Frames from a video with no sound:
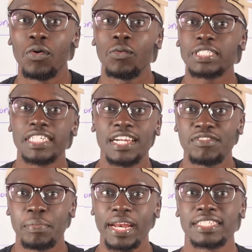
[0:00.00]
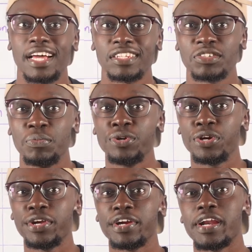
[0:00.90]
What's good, everybody? It's Alex
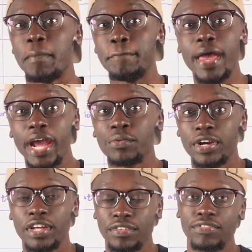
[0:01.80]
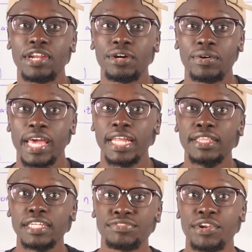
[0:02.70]
Comunio here, and I'm back with another video. And in
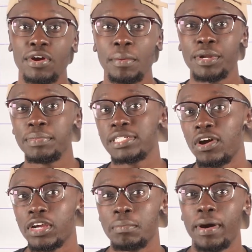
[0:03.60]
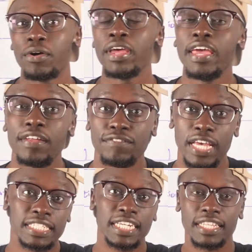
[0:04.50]
this video, I'm going to be talking about
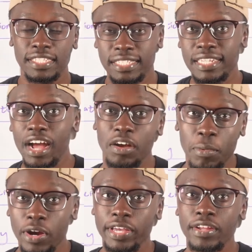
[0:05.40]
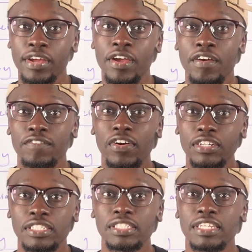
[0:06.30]
investing in the stock market
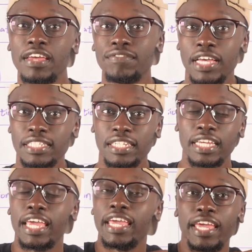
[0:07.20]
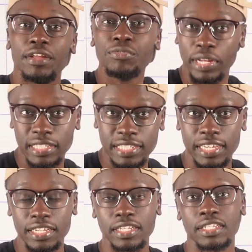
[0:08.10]
versus investing in real
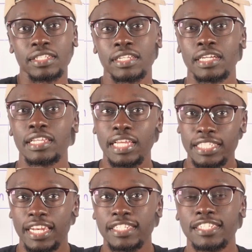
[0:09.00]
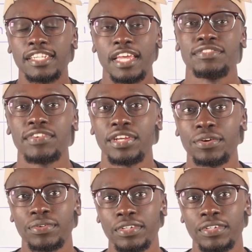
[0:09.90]
estate. Let's get into today's video.